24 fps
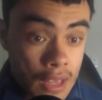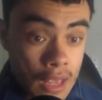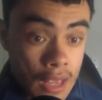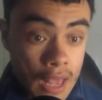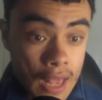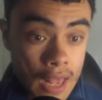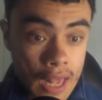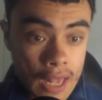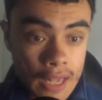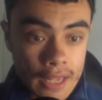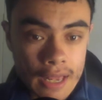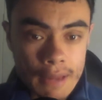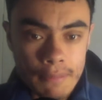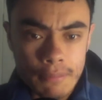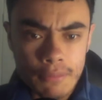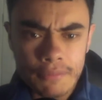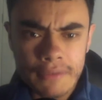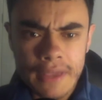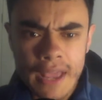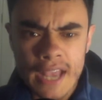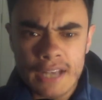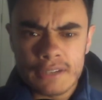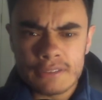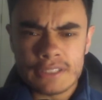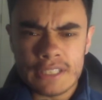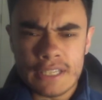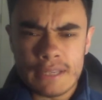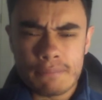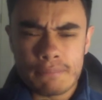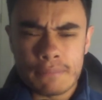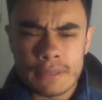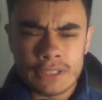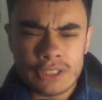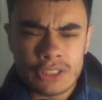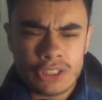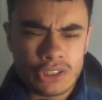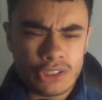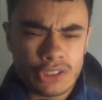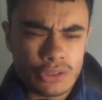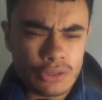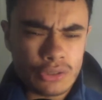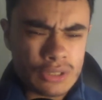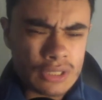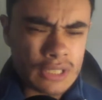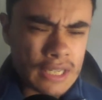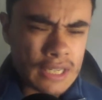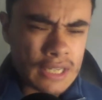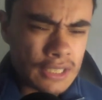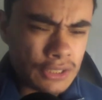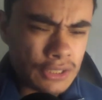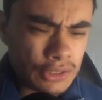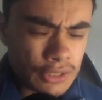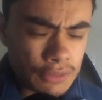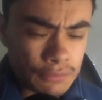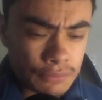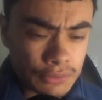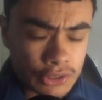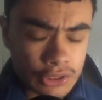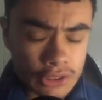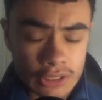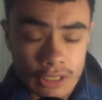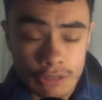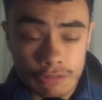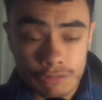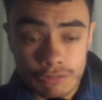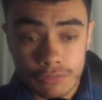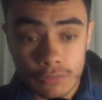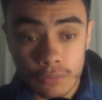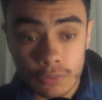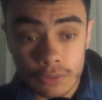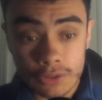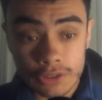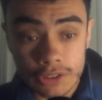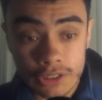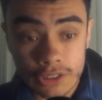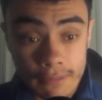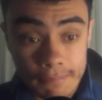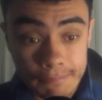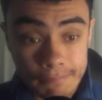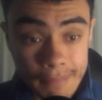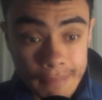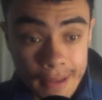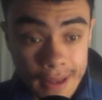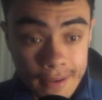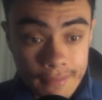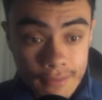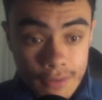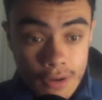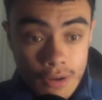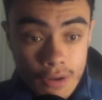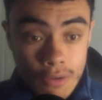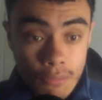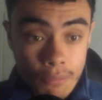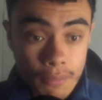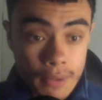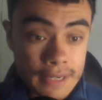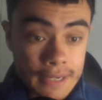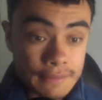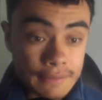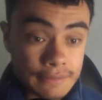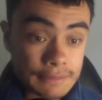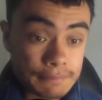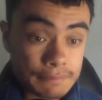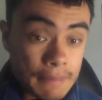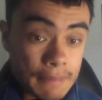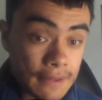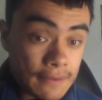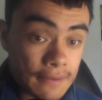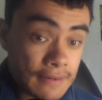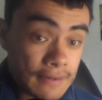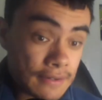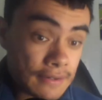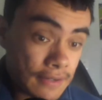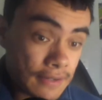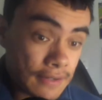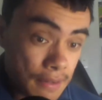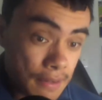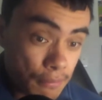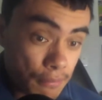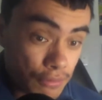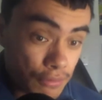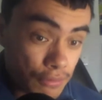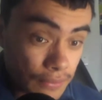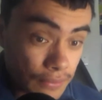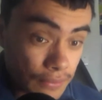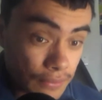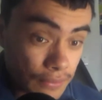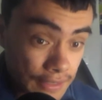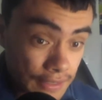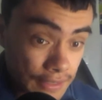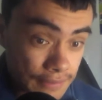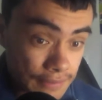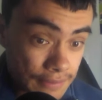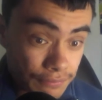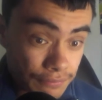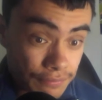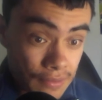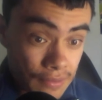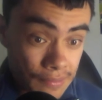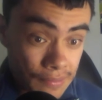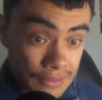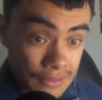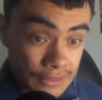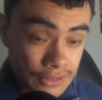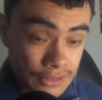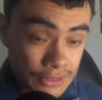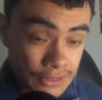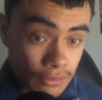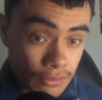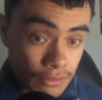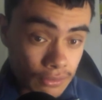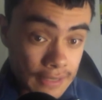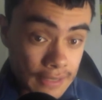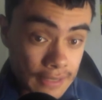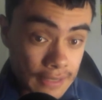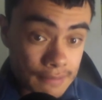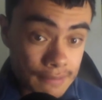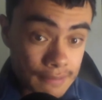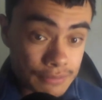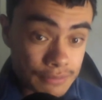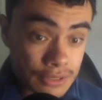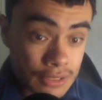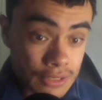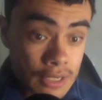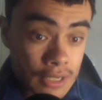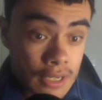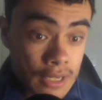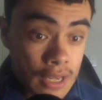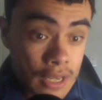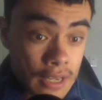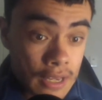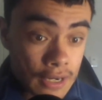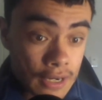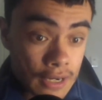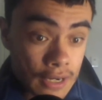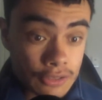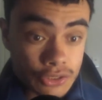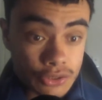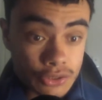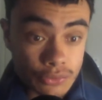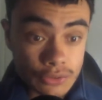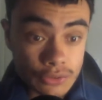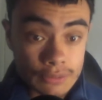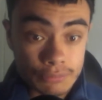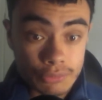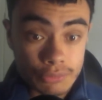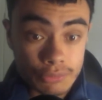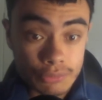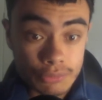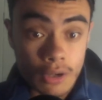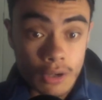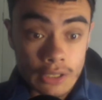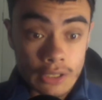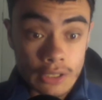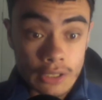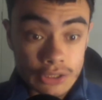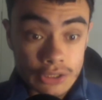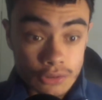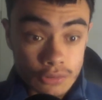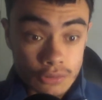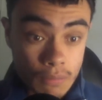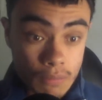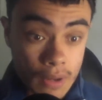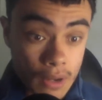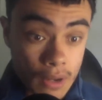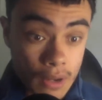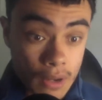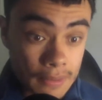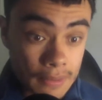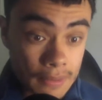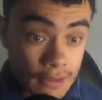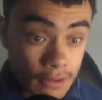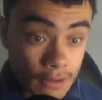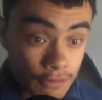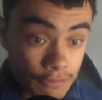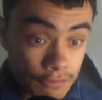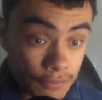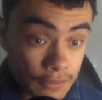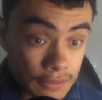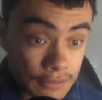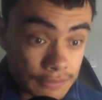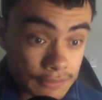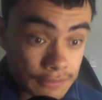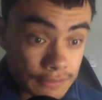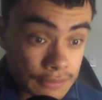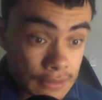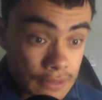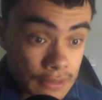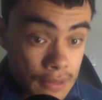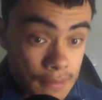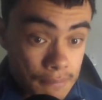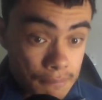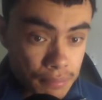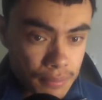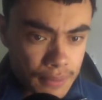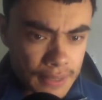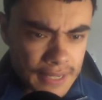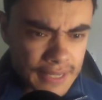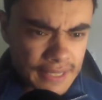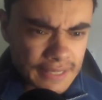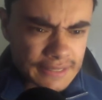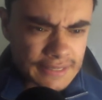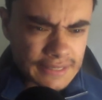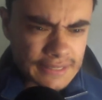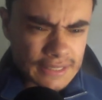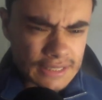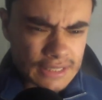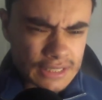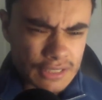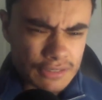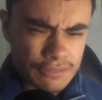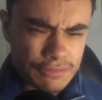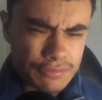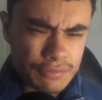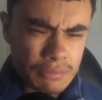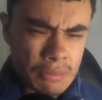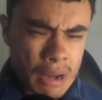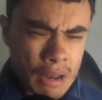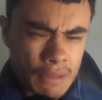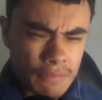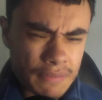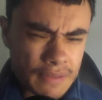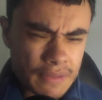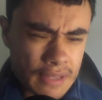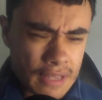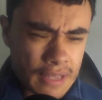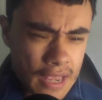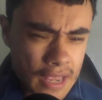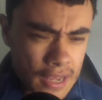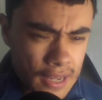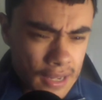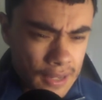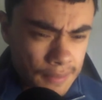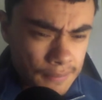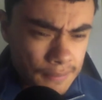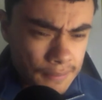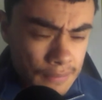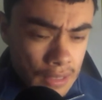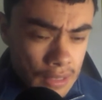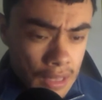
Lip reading: A couple of games he missed due to injury, which is unfortunate. But when he was back in the team, I thought he had some very solid games. You know, he scored some tries as well, and I thought he was pretty consistent throughout the year.